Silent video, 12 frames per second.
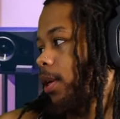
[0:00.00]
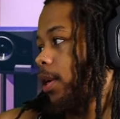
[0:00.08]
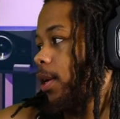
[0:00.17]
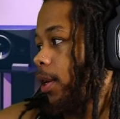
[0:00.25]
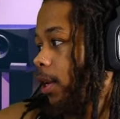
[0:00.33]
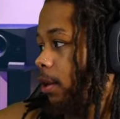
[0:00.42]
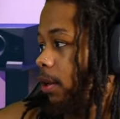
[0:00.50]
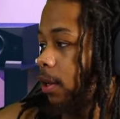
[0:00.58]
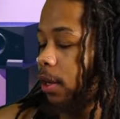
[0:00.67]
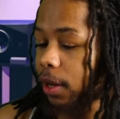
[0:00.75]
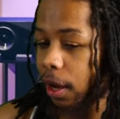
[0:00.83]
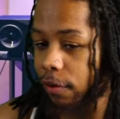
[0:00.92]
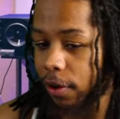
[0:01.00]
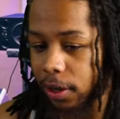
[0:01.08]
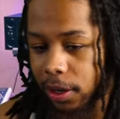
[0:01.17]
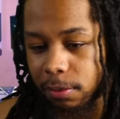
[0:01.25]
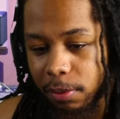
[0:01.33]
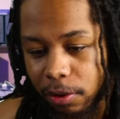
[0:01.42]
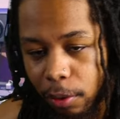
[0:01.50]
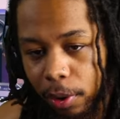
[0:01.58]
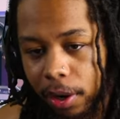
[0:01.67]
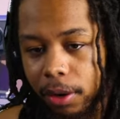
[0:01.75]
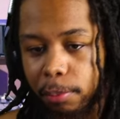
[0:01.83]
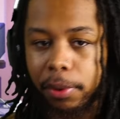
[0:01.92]
he, I think these man got one
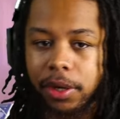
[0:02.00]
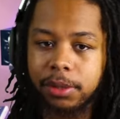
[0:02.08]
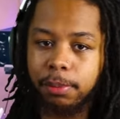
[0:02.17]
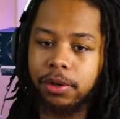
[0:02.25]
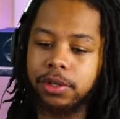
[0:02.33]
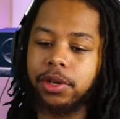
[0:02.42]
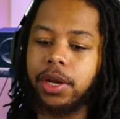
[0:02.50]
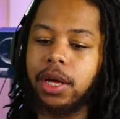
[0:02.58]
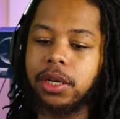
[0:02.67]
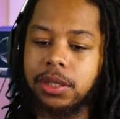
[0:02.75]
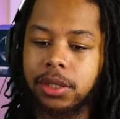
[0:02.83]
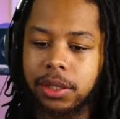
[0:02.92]
of the biggest blocks on the ends.